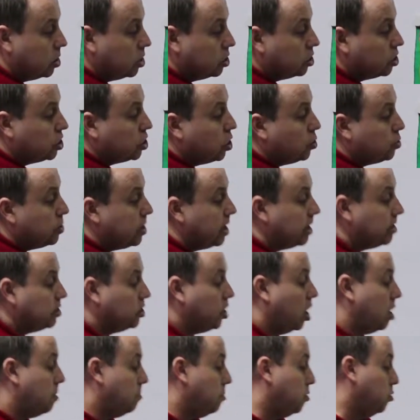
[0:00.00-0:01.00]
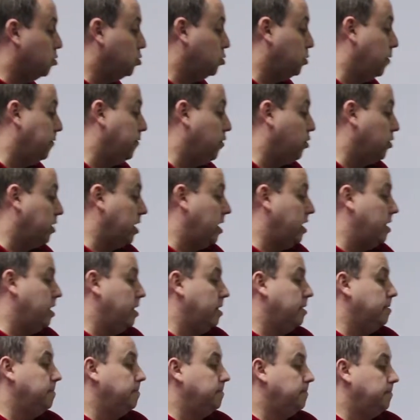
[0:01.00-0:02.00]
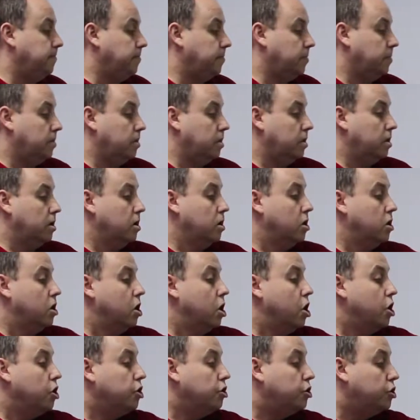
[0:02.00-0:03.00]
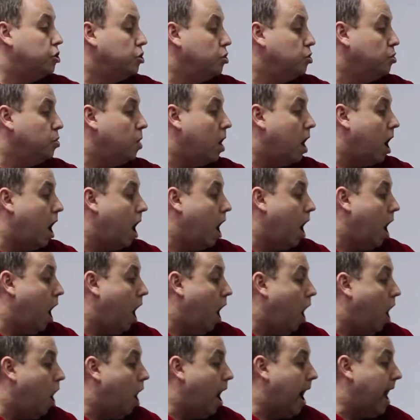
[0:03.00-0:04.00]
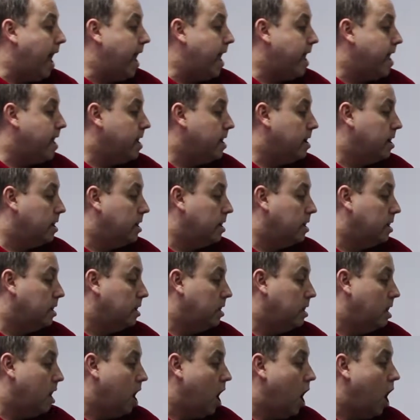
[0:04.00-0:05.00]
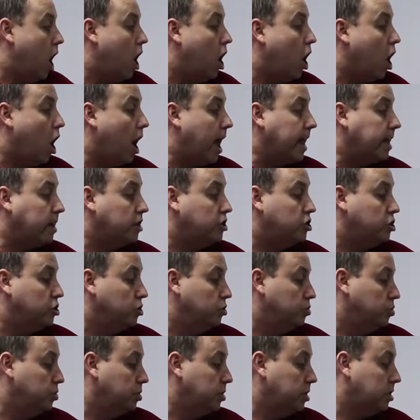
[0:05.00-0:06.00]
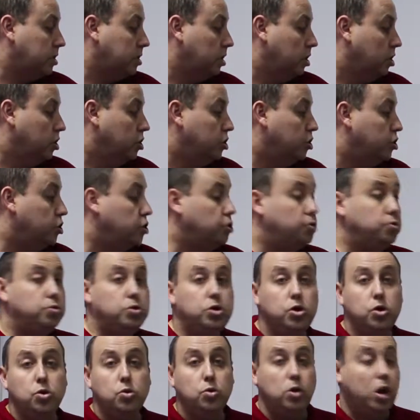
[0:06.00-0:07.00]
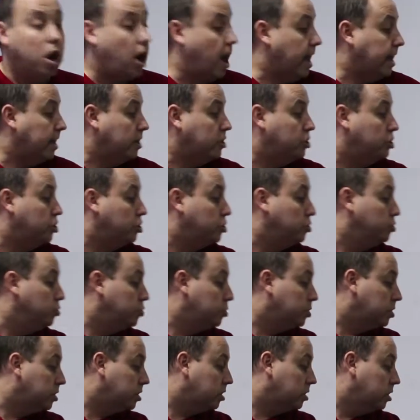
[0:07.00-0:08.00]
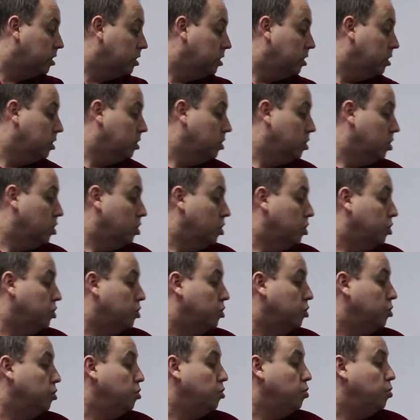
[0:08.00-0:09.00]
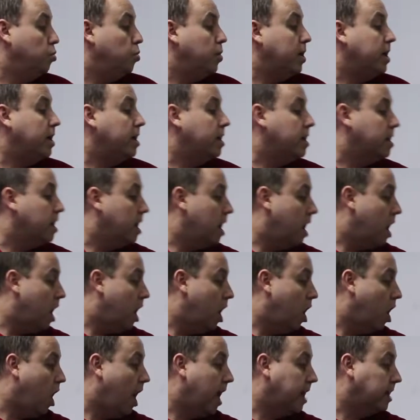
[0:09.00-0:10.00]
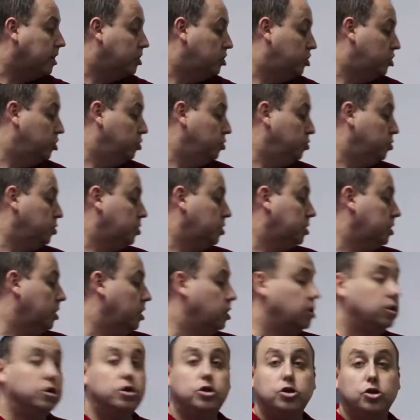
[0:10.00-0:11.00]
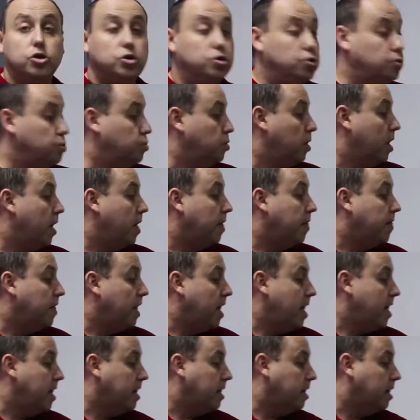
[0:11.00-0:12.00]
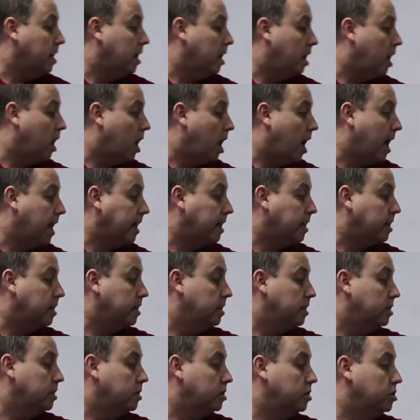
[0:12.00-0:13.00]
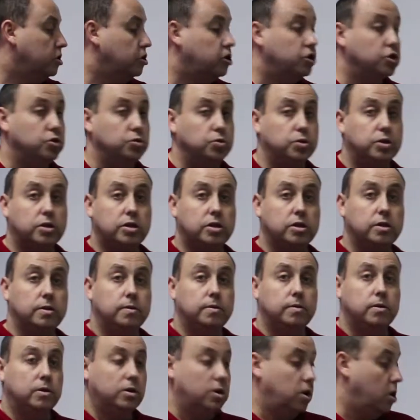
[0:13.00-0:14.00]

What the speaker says: So the examples we've got here. Do I like juice? Do you like juice? Do we like juice? Do they like juice?